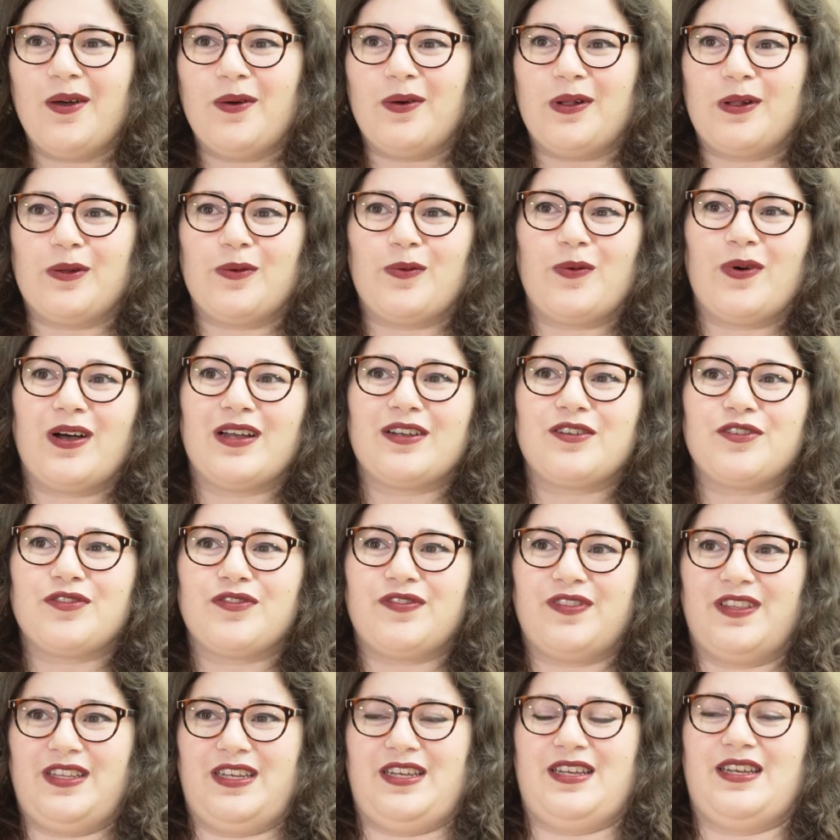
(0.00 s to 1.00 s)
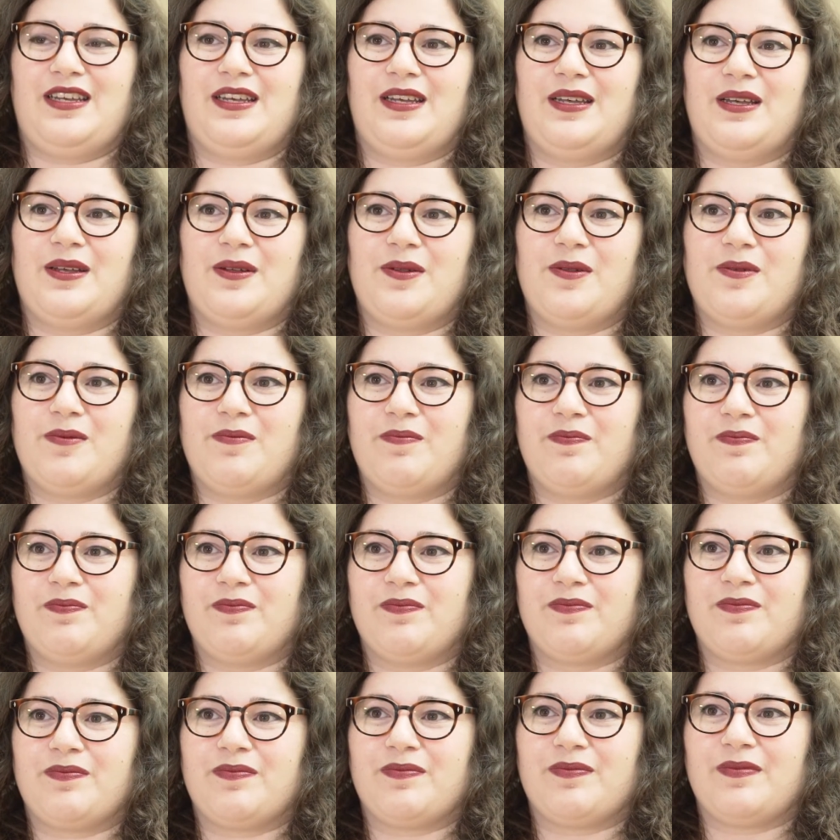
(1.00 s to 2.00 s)
Well, one of
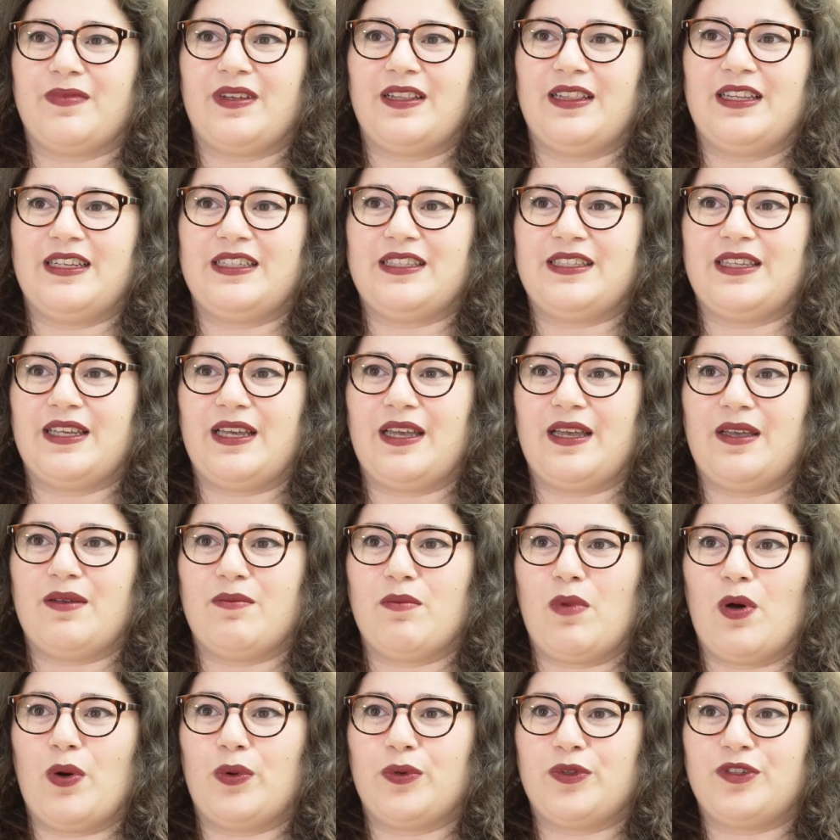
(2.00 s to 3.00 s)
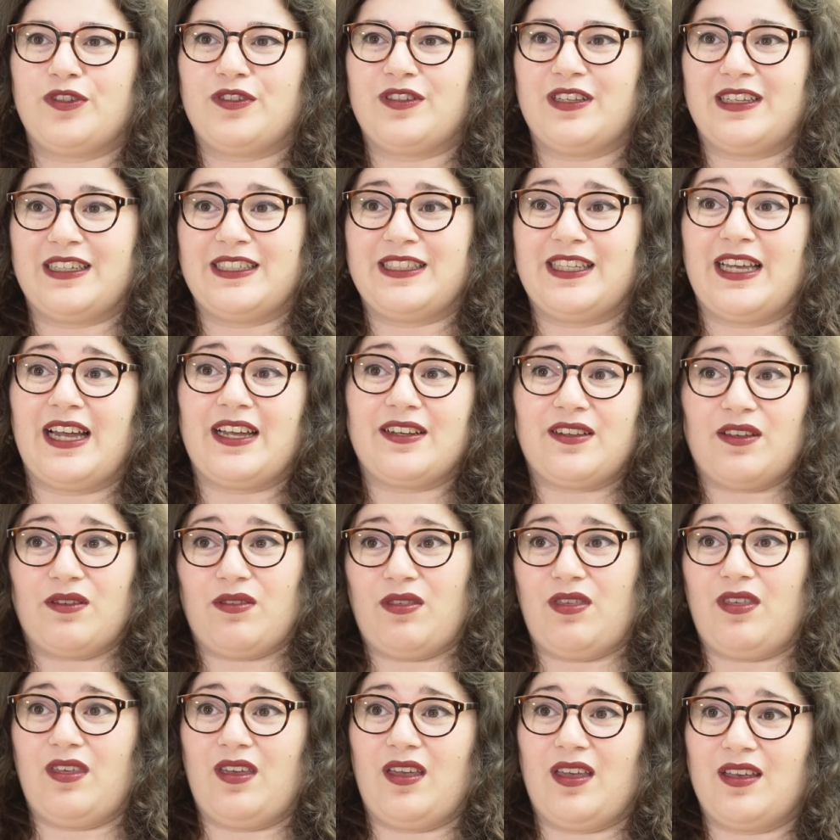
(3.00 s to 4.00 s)
the let's say most
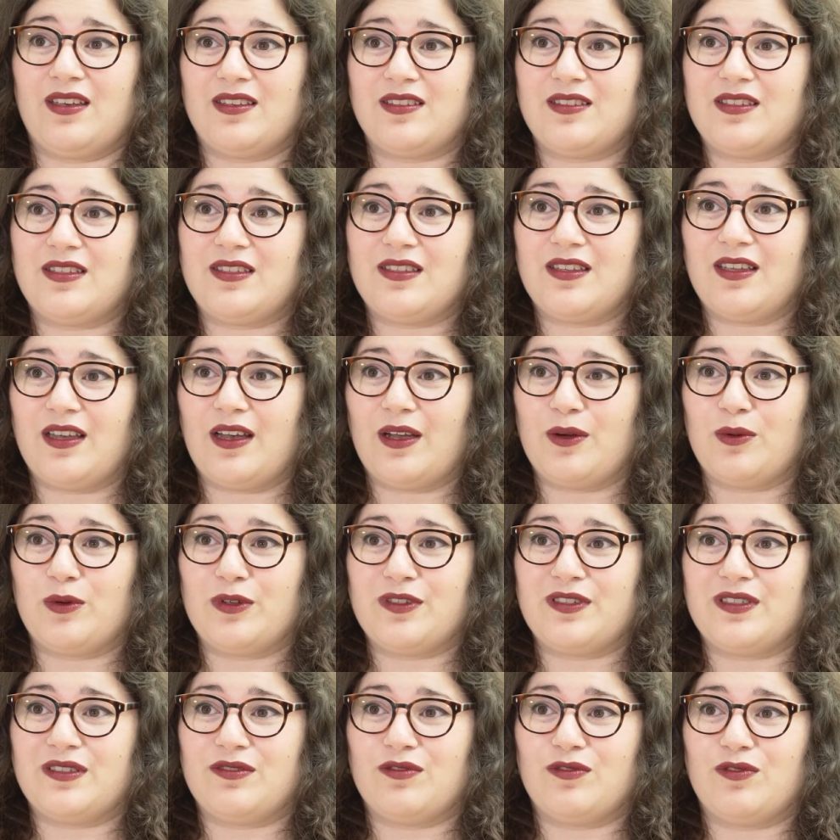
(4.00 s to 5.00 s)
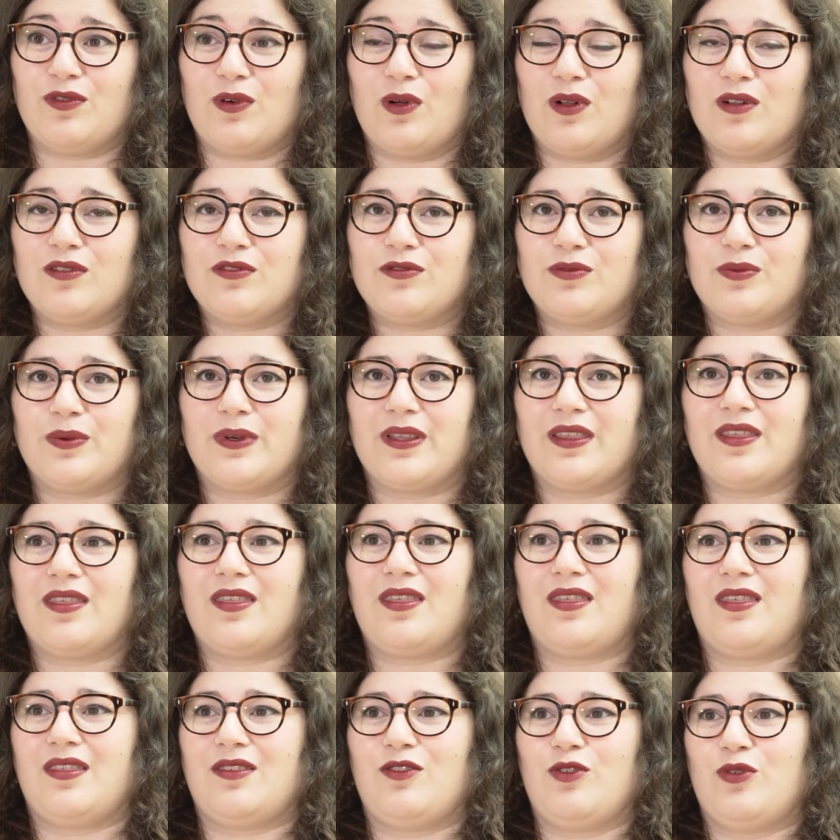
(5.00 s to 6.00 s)
exciting things I was involved with
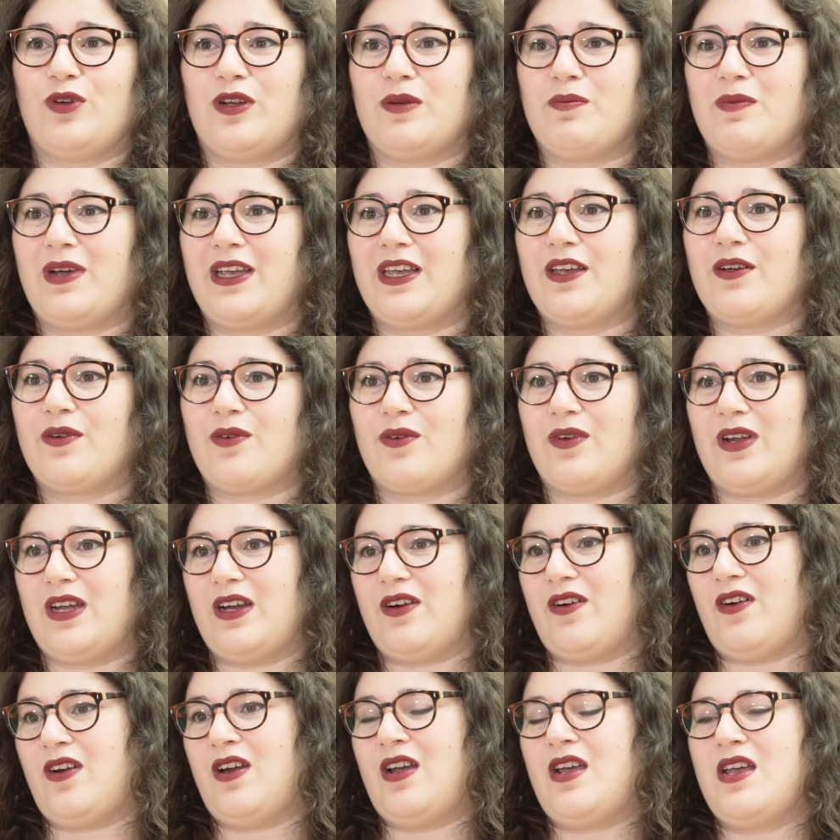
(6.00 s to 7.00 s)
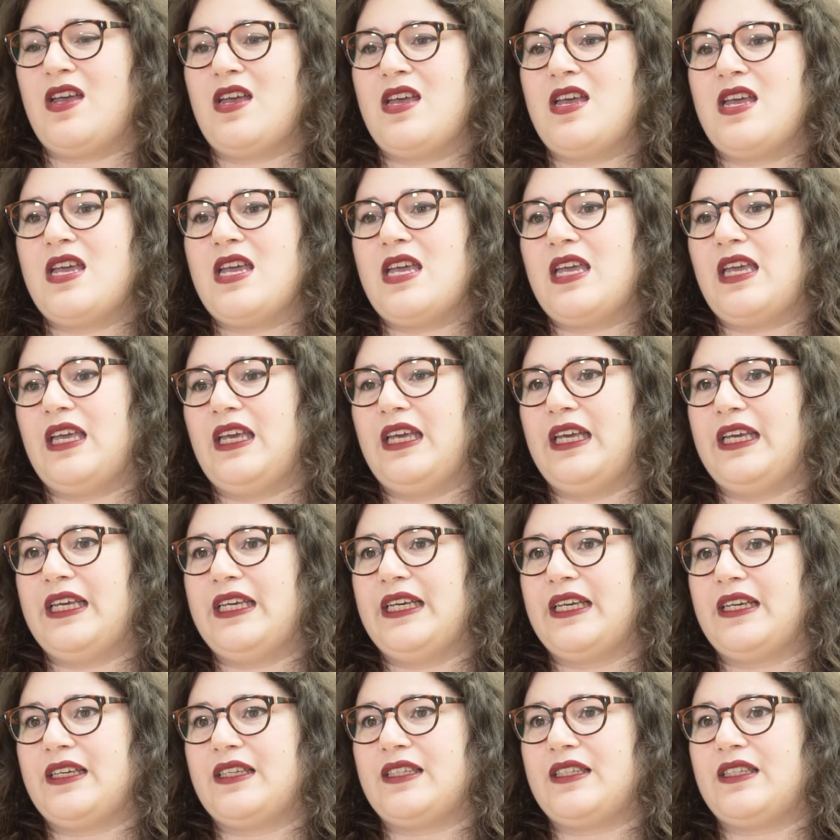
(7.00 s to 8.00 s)
during my career
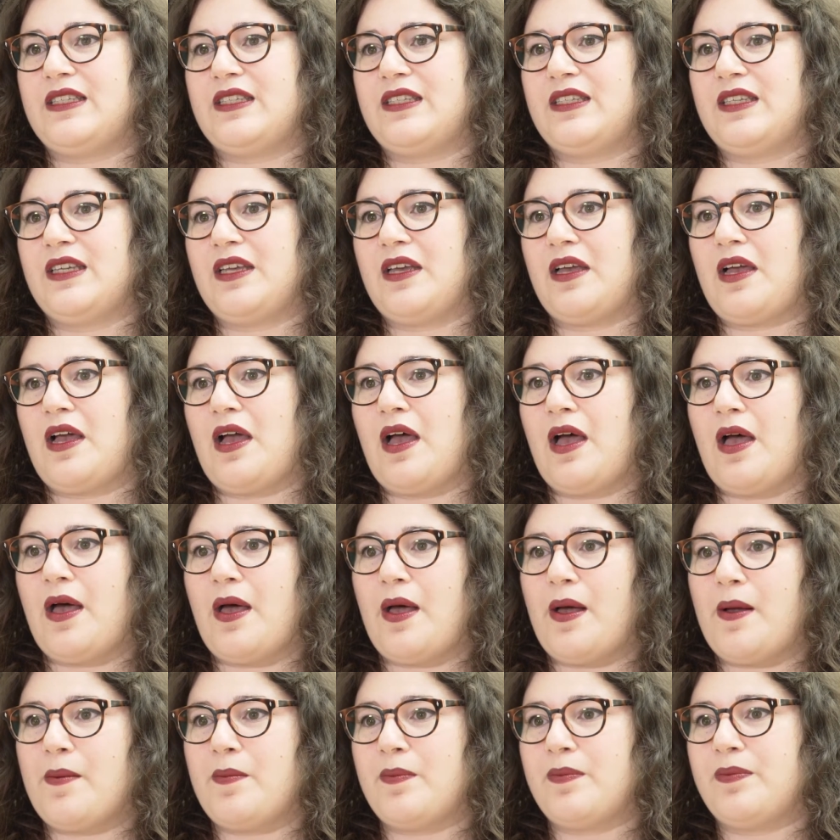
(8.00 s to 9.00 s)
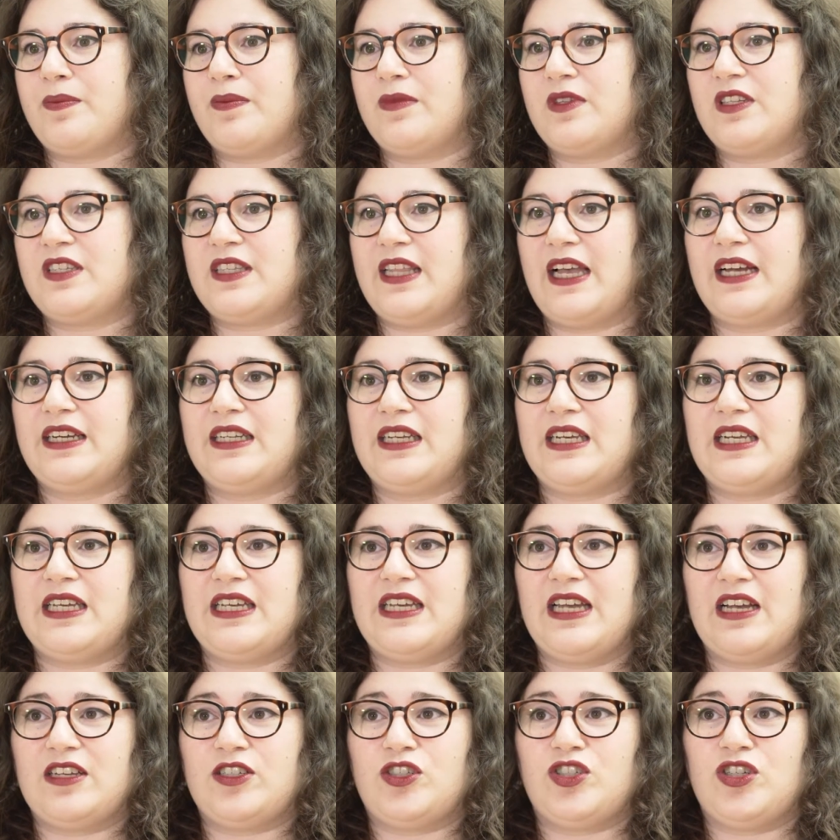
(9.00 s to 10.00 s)
is
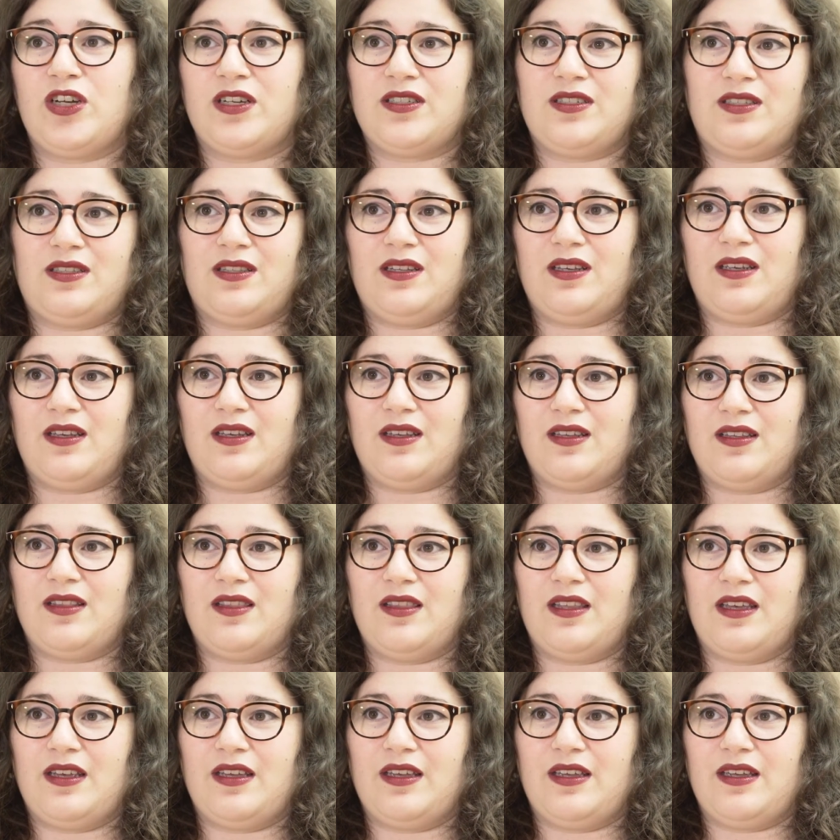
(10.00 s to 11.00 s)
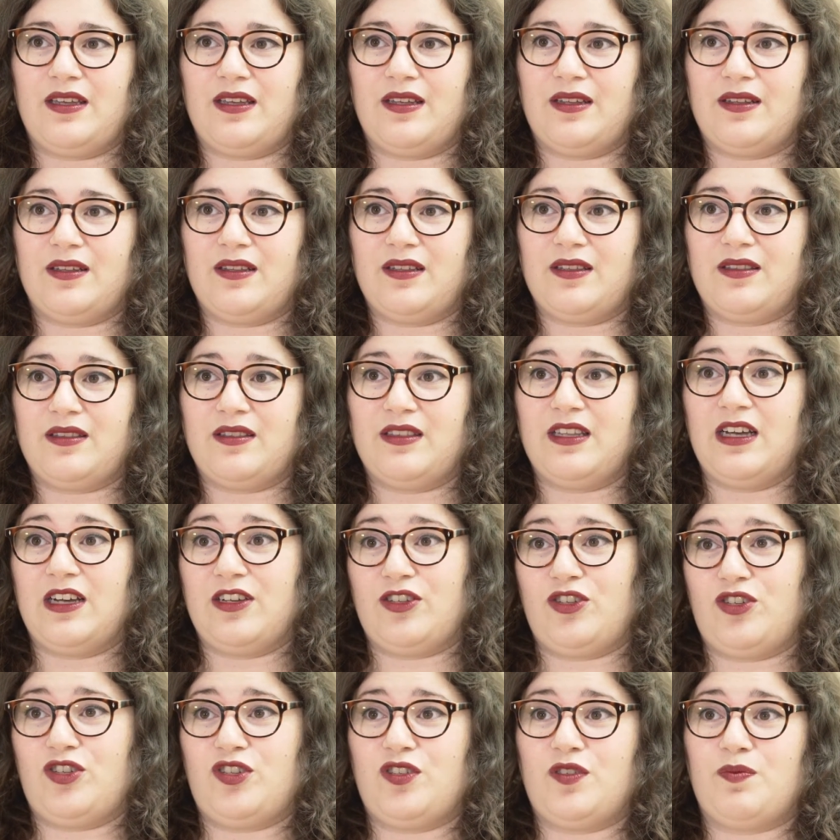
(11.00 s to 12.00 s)
slightly adjusting the
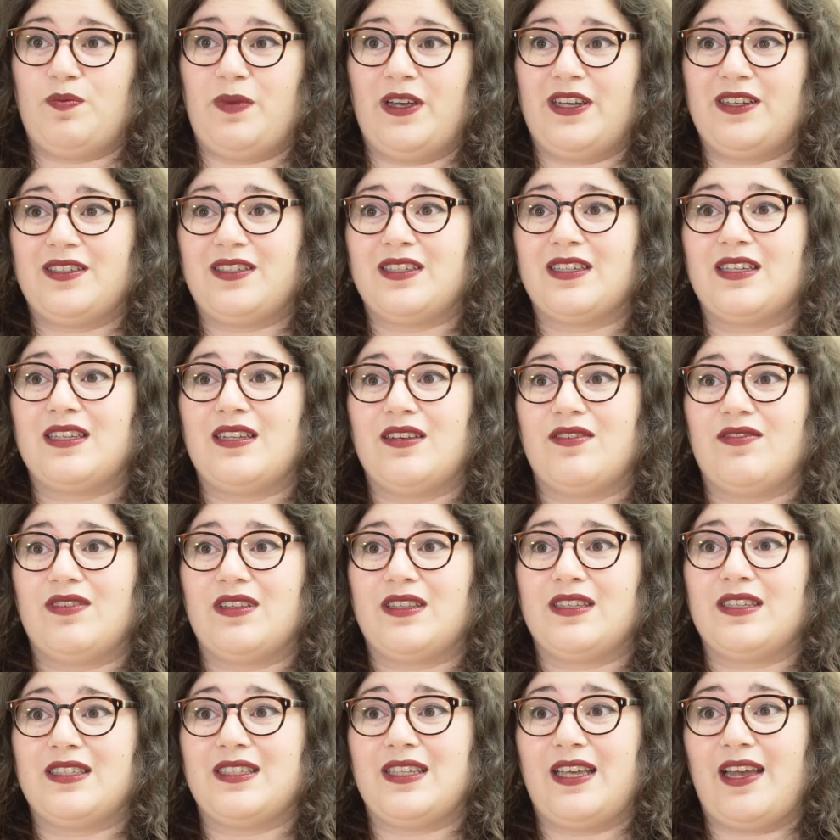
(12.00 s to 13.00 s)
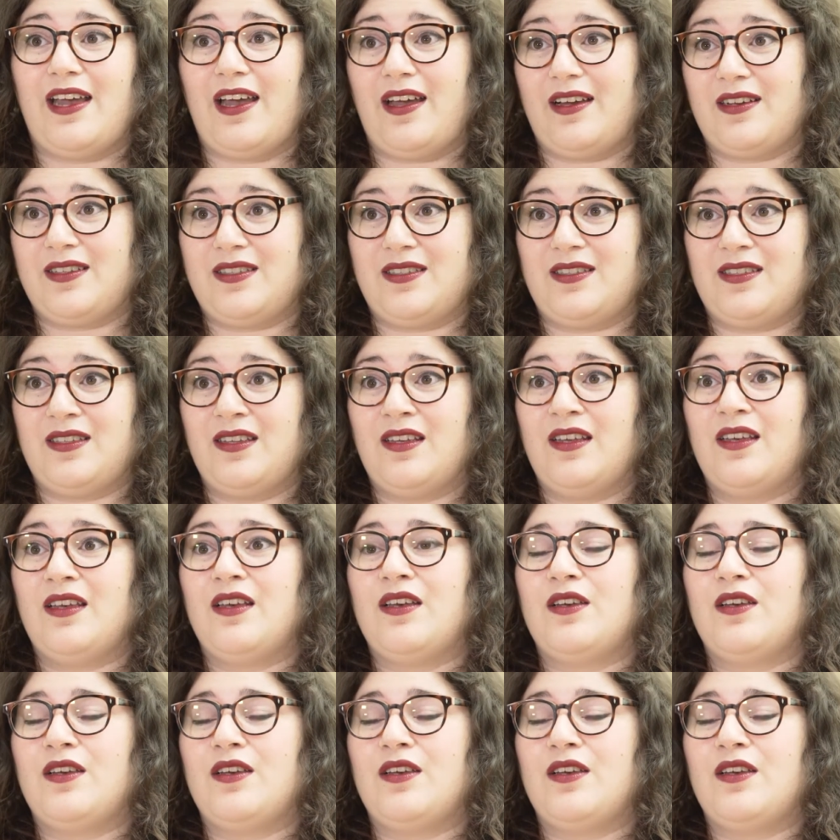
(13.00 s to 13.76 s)
Dutch Space Activities Act,